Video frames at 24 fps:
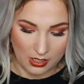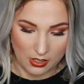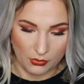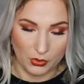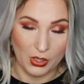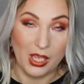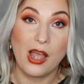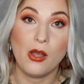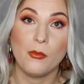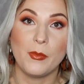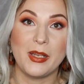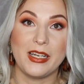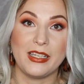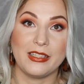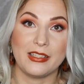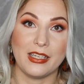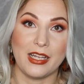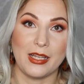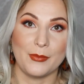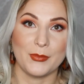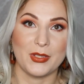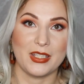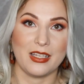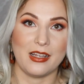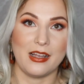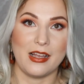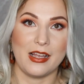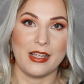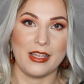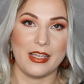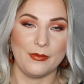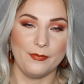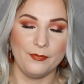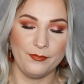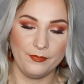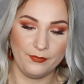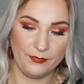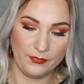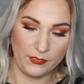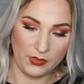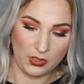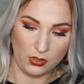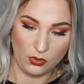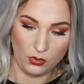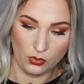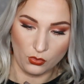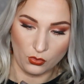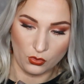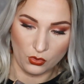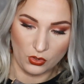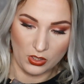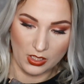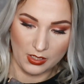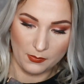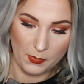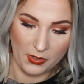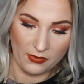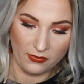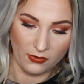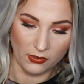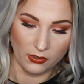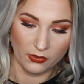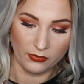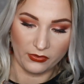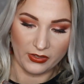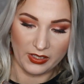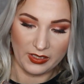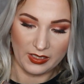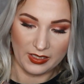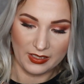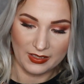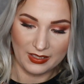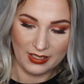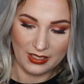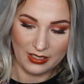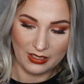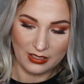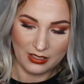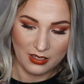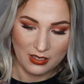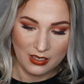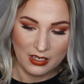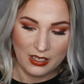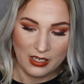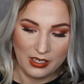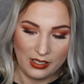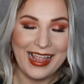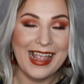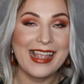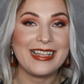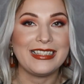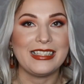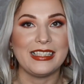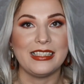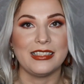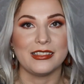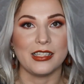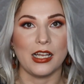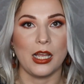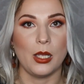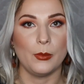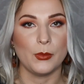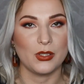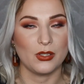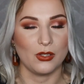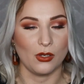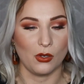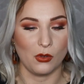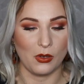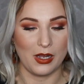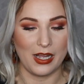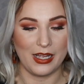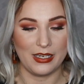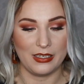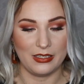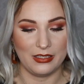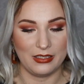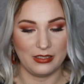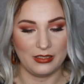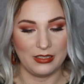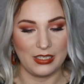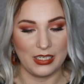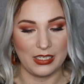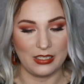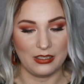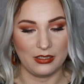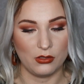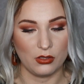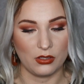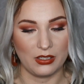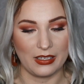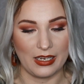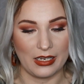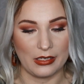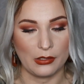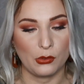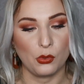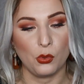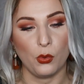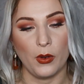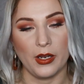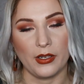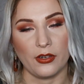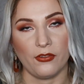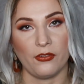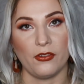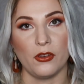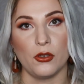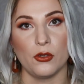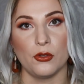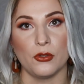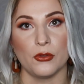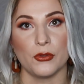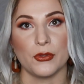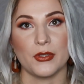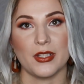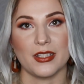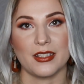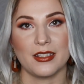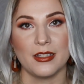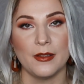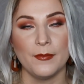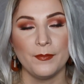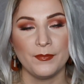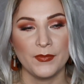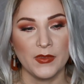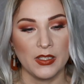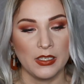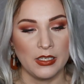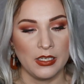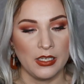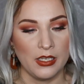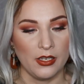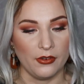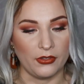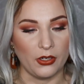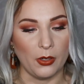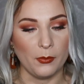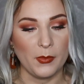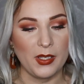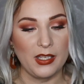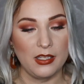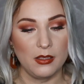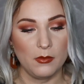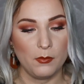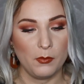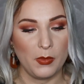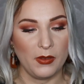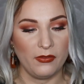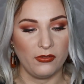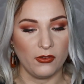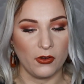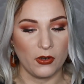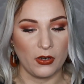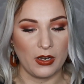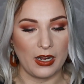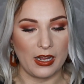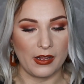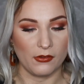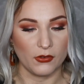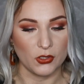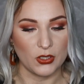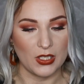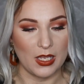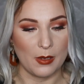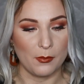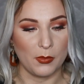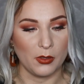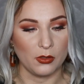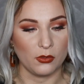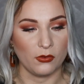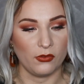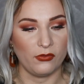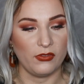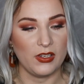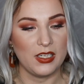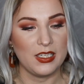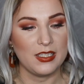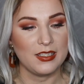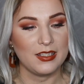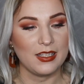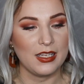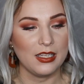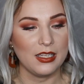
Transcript: out how many times I used it before finishing. 18 times, so I did get quite a few uses from it before I was able to finish